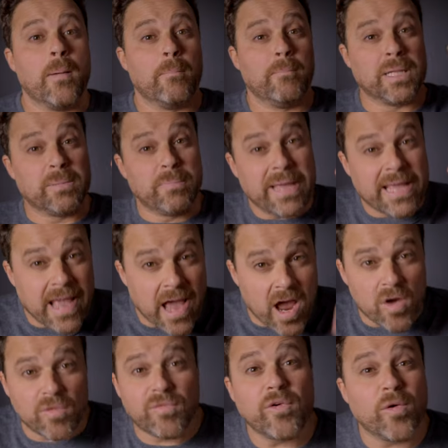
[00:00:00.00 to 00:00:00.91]
But be
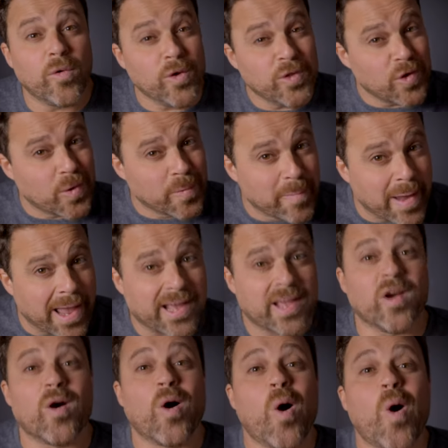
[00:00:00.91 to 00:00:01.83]
careful with your
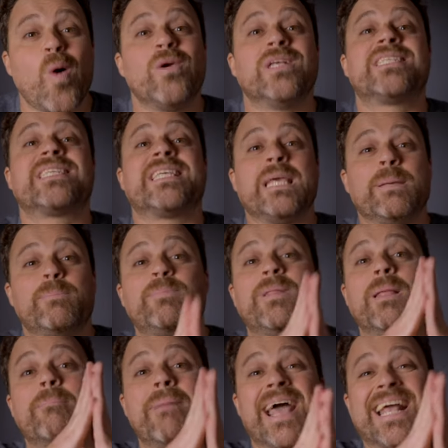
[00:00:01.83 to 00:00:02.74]
back. Always keep
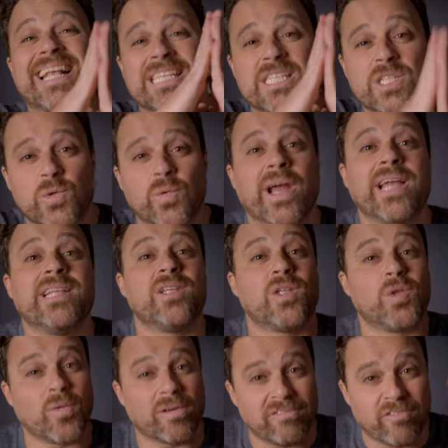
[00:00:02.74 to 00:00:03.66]
the back
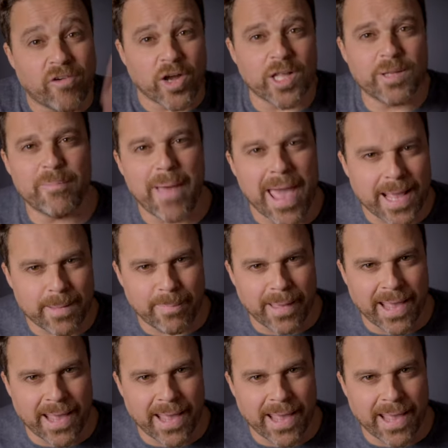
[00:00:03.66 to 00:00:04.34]
straight to avoid back